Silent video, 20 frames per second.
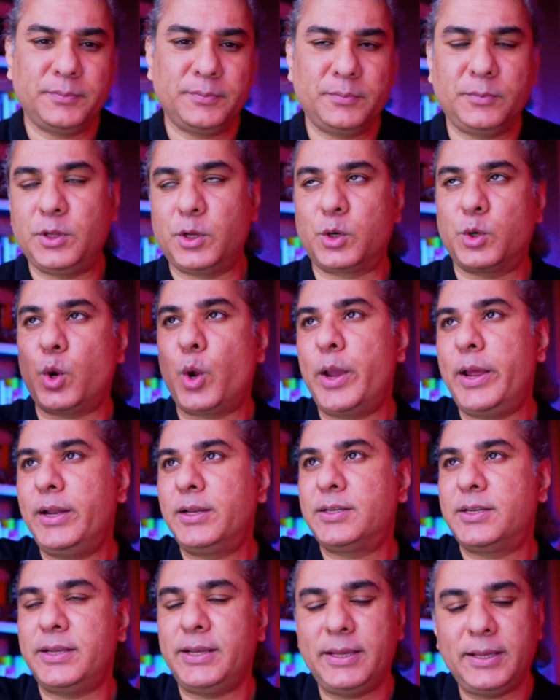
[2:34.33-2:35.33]
The
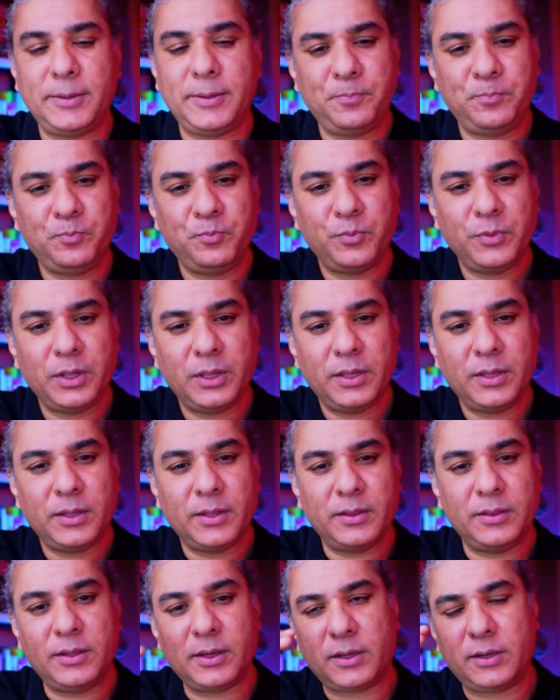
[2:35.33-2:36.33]
royalty,
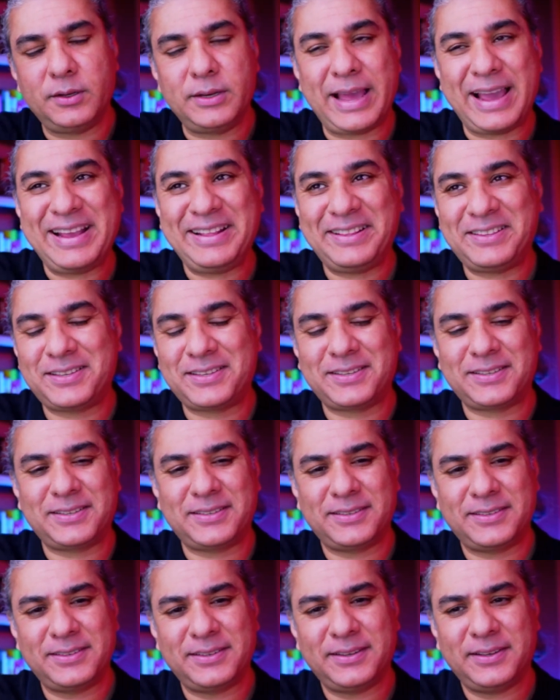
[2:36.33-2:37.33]
the
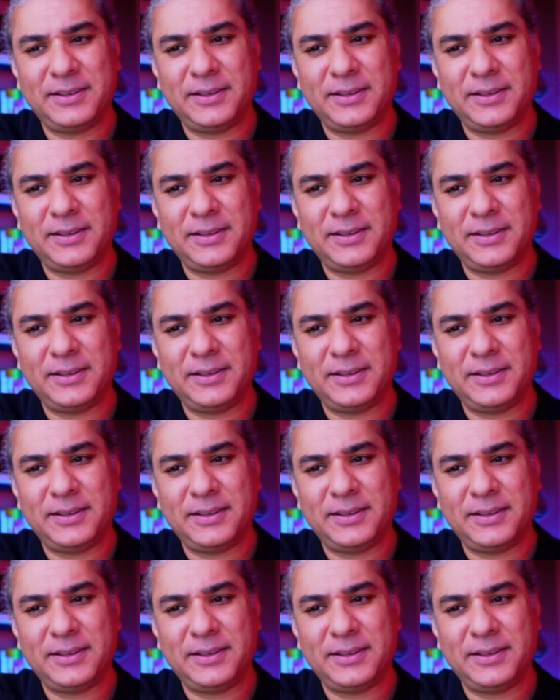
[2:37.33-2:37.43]
knights,